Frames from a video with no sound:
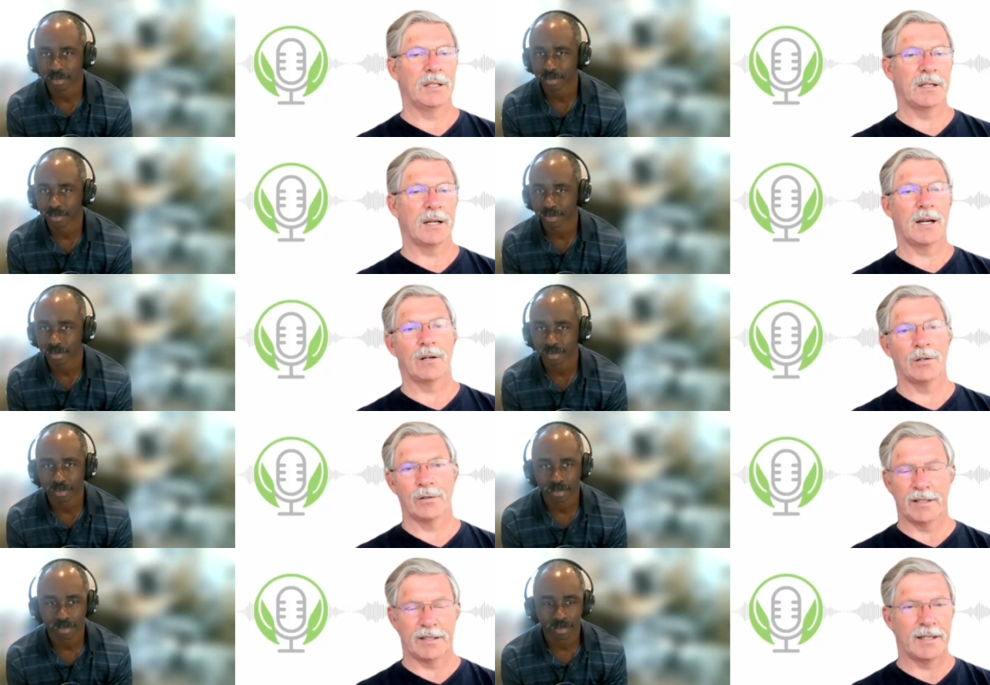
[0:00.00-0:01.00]
Speaker 1: bit how,
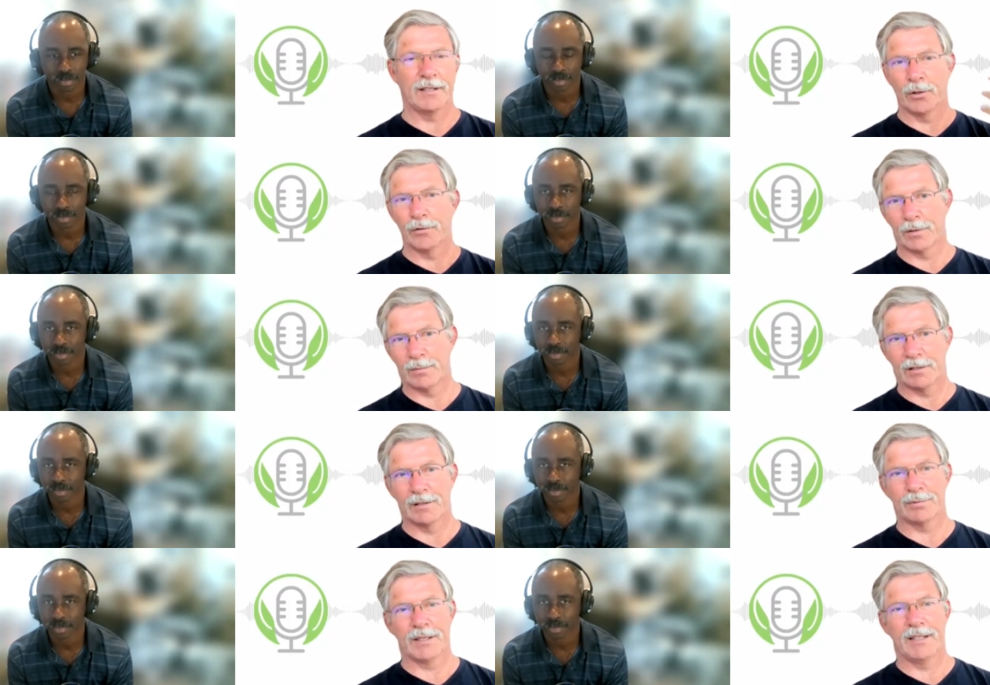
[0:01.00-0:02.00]
and I know from
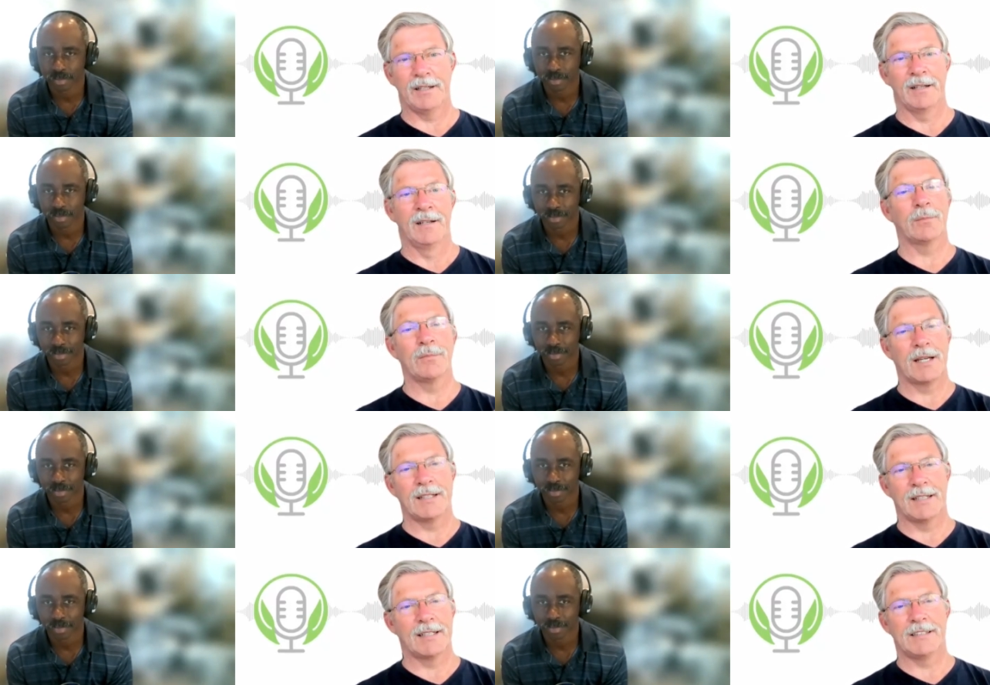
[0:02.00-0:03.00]
our pre, from that
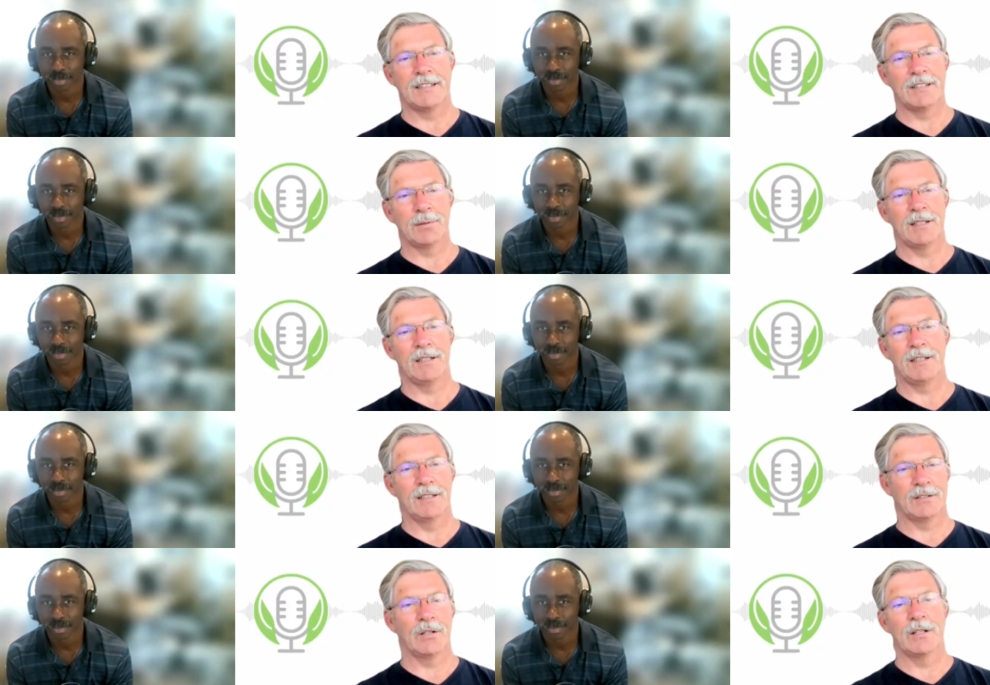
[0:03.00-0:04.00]
19, 20
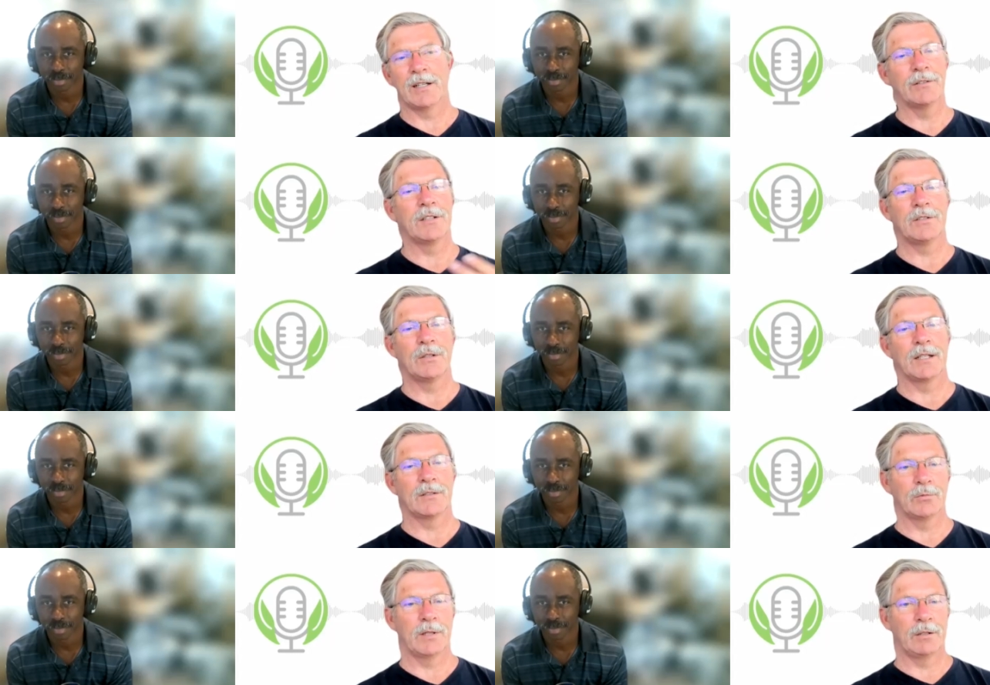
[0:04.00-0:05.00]
years on, how did you get
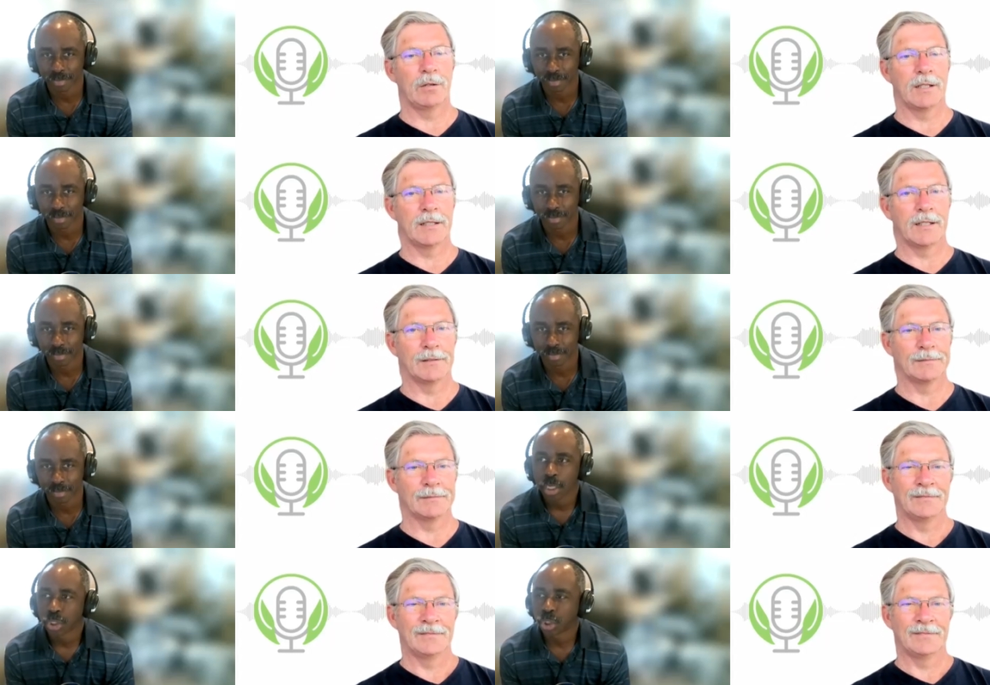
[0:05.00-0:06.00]
to where you are now?
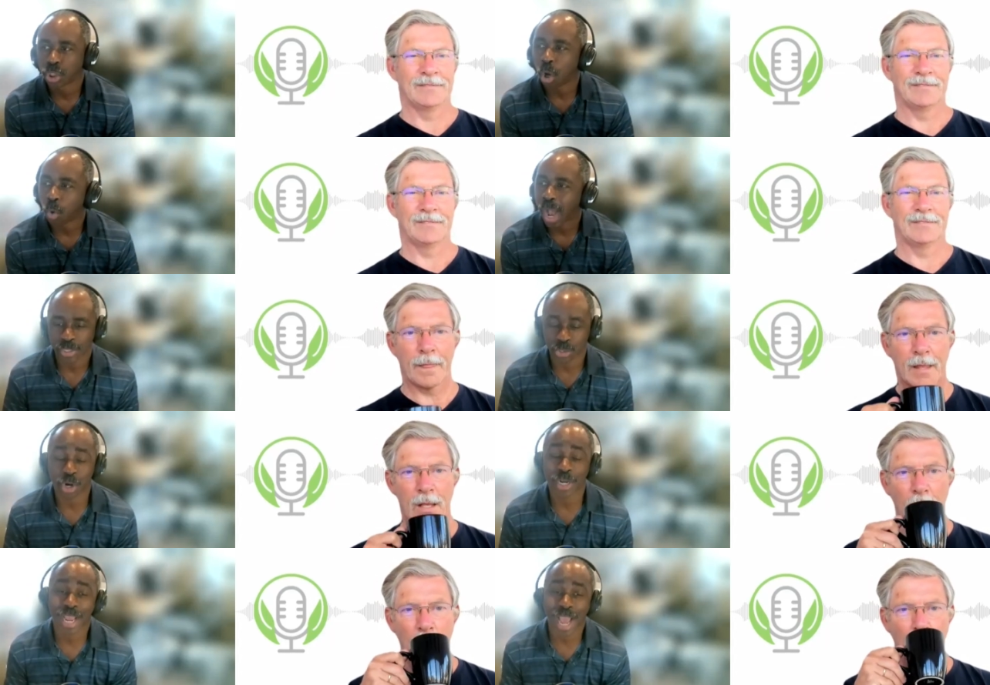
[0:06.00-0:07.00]
Speaker 2: So, I uh, started
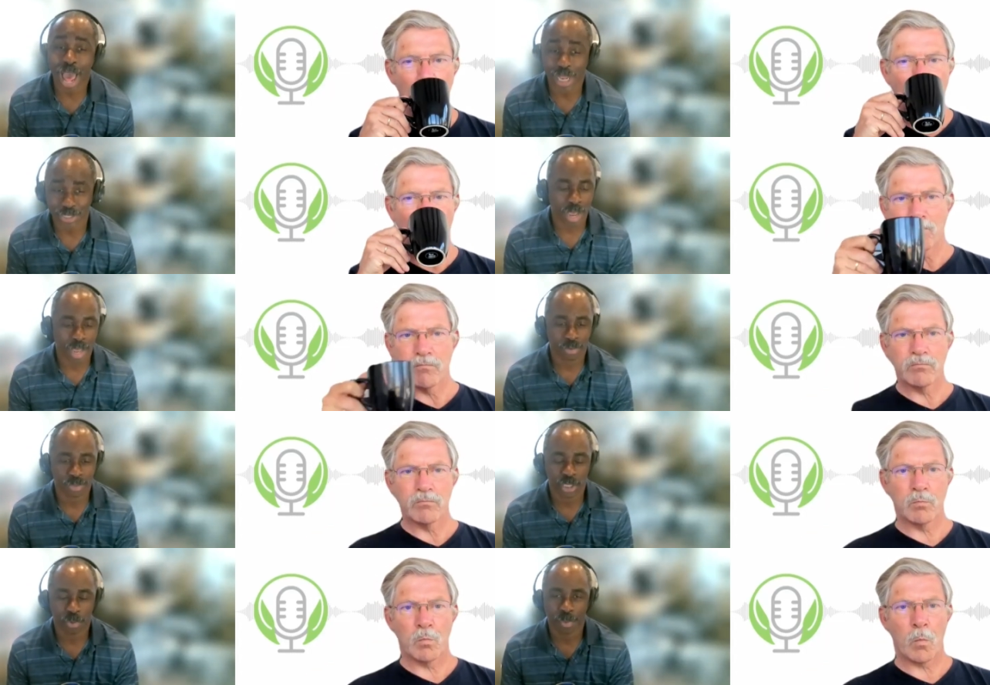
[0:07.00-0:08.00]
in college. I always
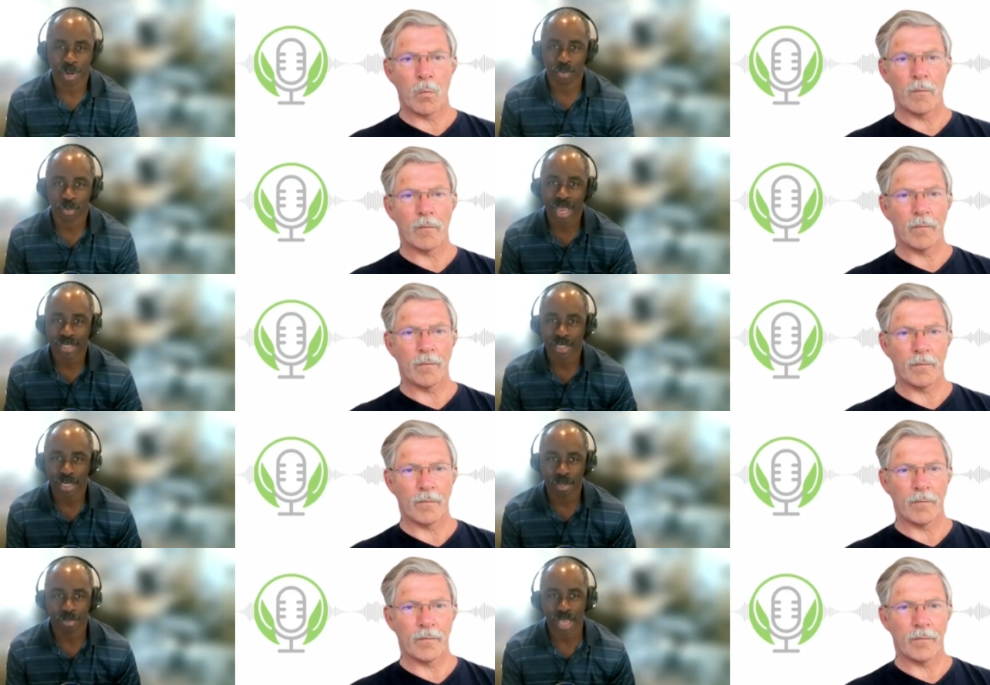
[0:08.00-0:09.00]
tell people I realized the
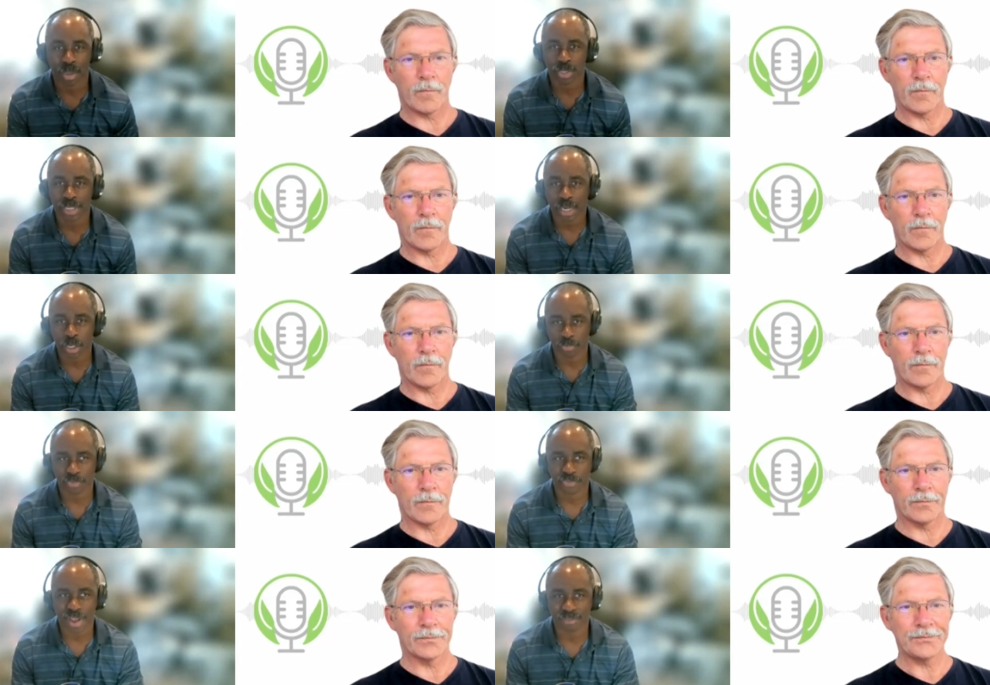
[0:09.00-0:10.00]
NBA was not looking for
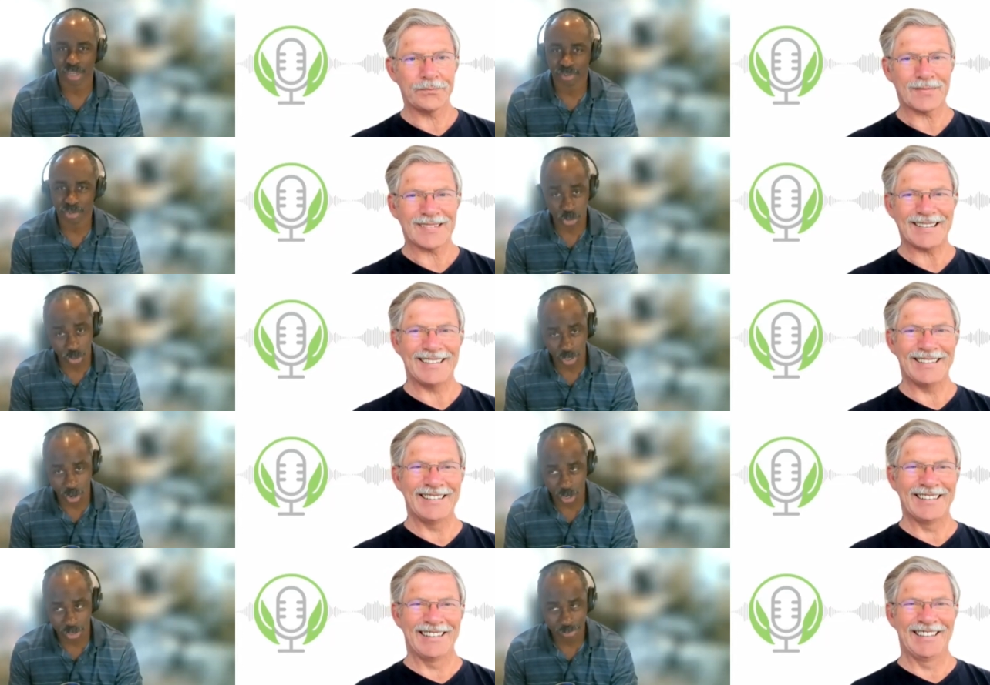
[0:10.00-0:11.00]
5'11 shooting
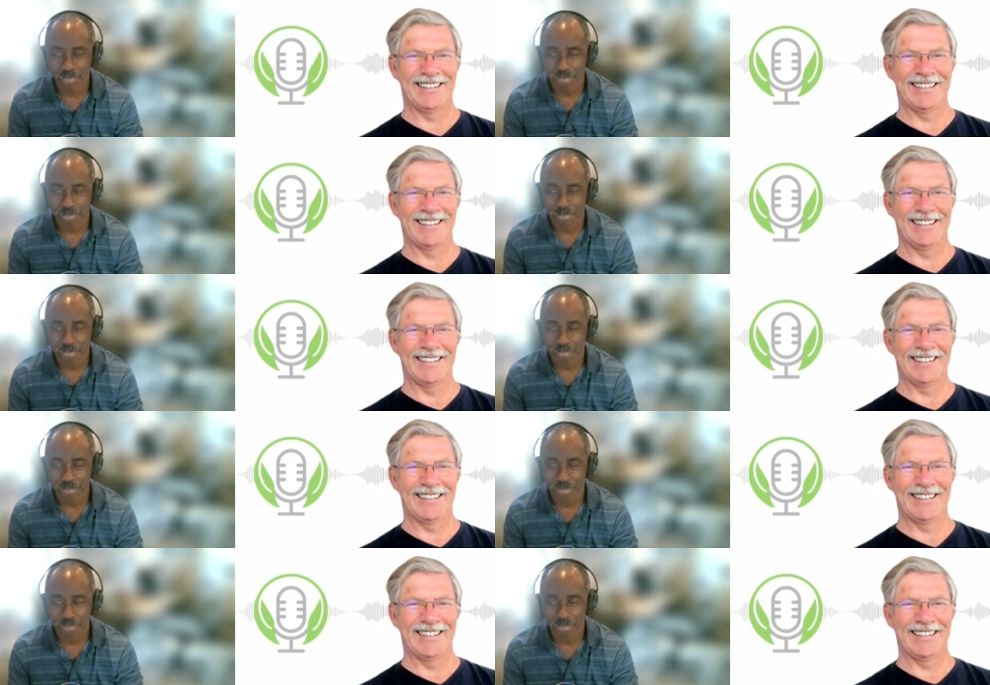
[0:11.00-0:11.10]
guards.